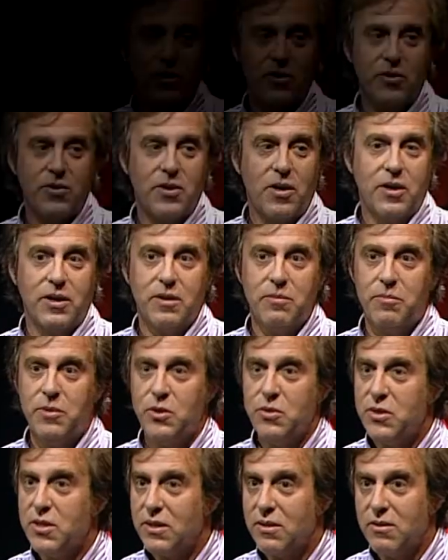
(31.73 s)
You're talking
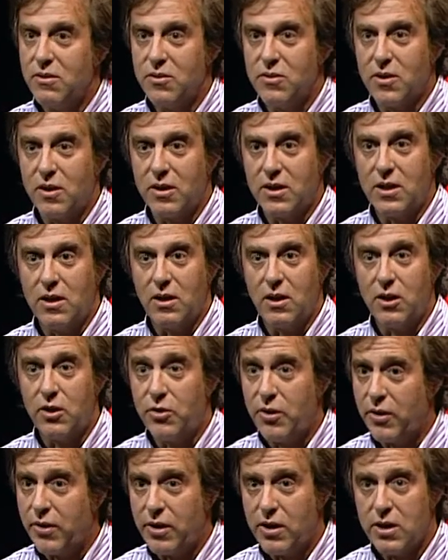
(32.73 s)
music, you're talking
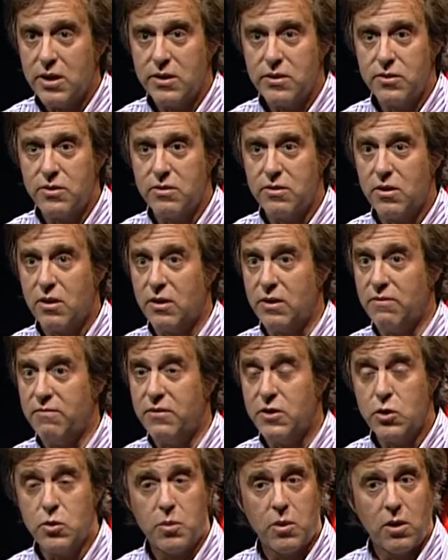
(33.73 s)
literary arts, you're
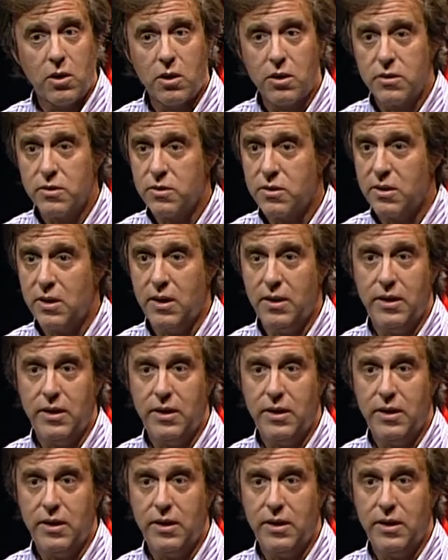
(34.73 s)
talking visual arts.